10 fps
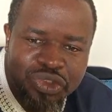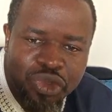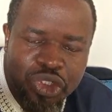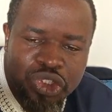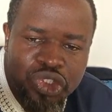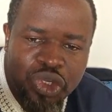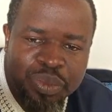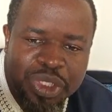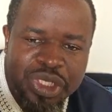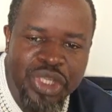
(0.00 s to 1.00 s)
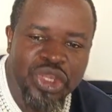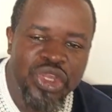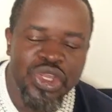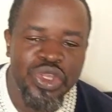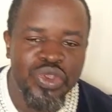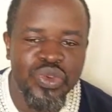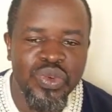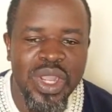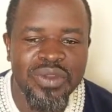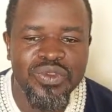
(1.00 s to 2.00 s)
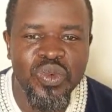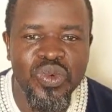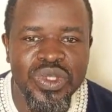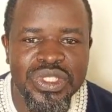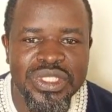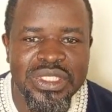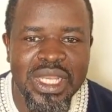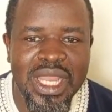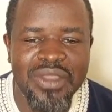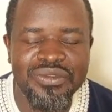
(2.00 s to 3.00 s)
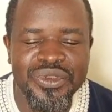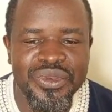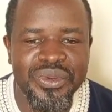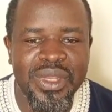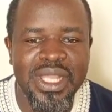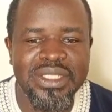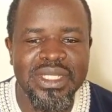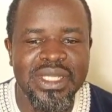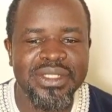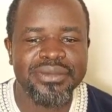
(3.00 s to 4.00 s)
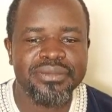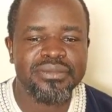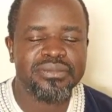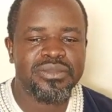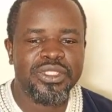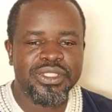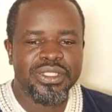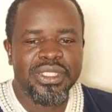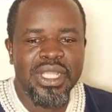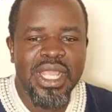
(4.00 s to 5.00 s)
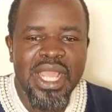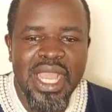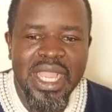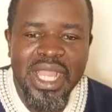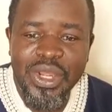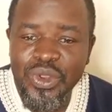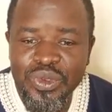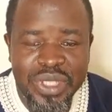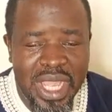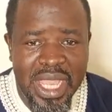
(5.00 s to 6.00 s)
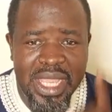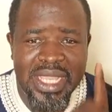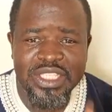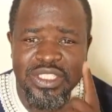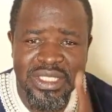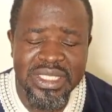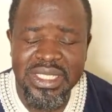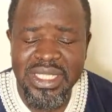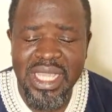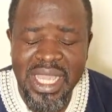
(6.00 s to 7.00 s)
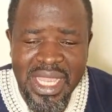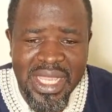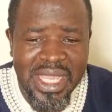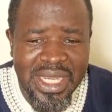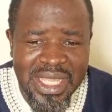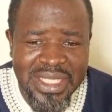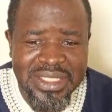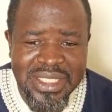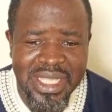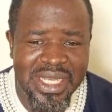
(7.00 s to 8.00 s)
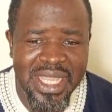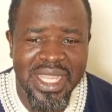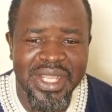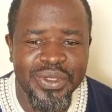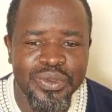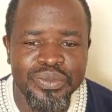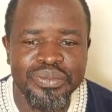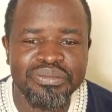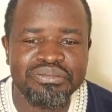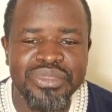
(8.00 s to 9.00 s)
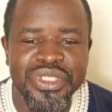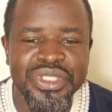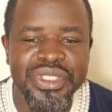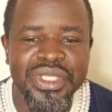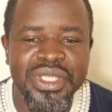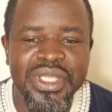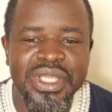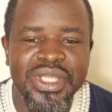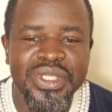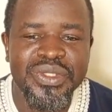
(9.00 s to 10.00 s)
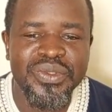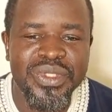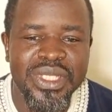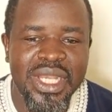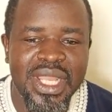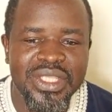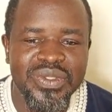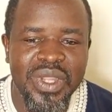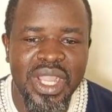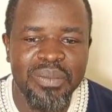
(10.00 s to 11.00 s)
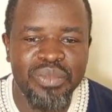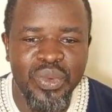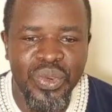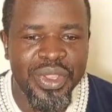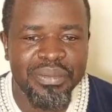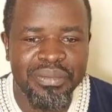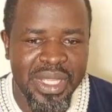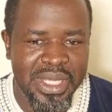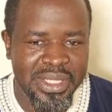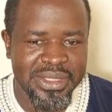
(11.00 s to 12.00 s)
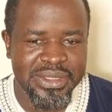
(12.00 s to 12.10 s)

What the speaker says: If you are just coming, you have to watch the live video later. But I cannot, as I earlier said, I cannot be doing the lecture and be going back.